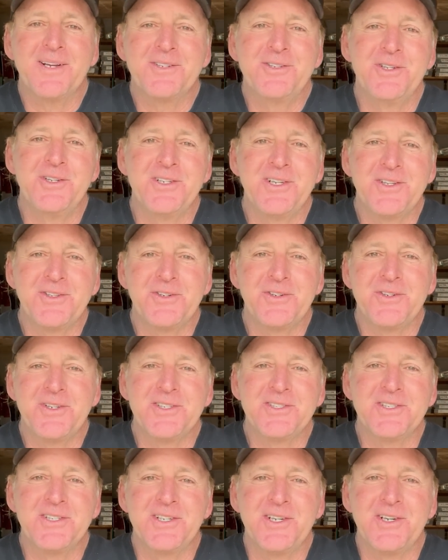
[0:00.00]
to another
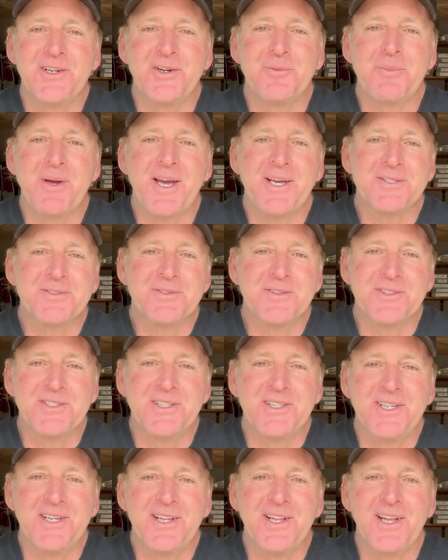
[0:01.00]
edition here of Bass
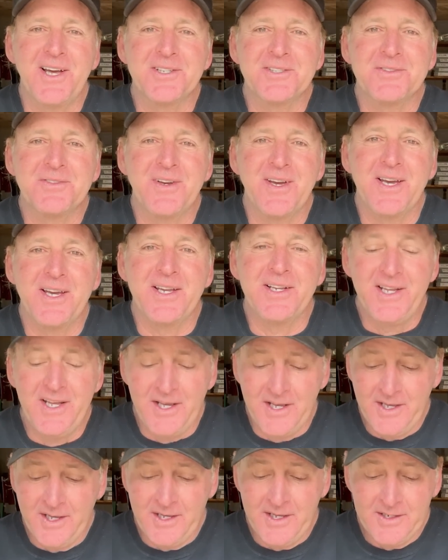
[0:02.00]
Fishing Declassified.
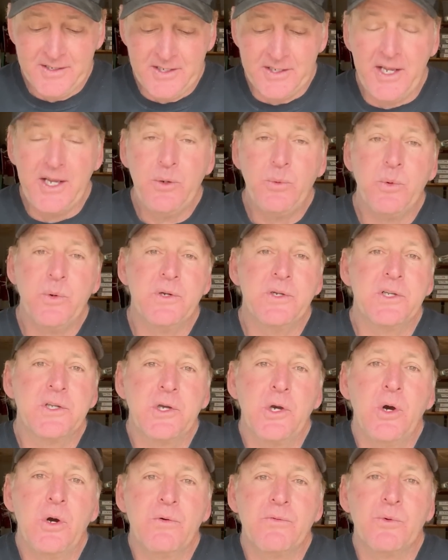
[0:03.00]
Today we're going to
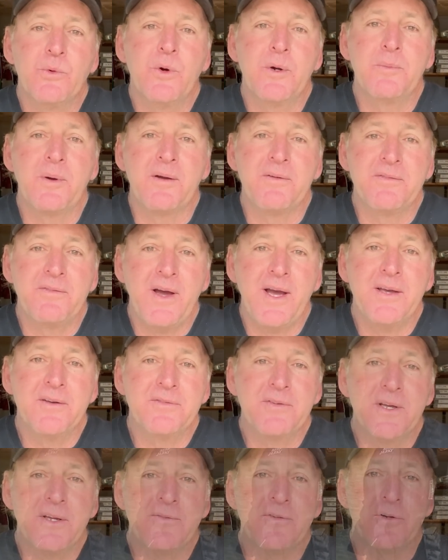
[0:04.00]
go over what my 5
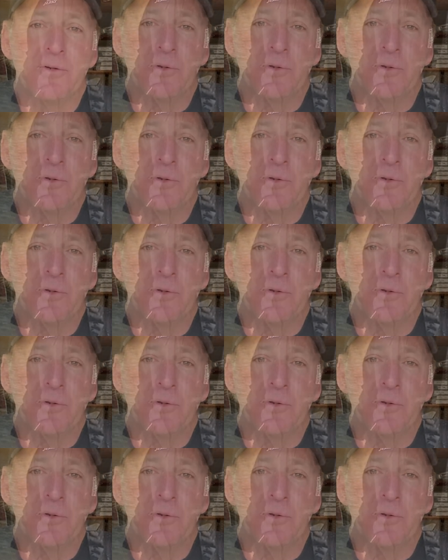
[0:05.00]
favorite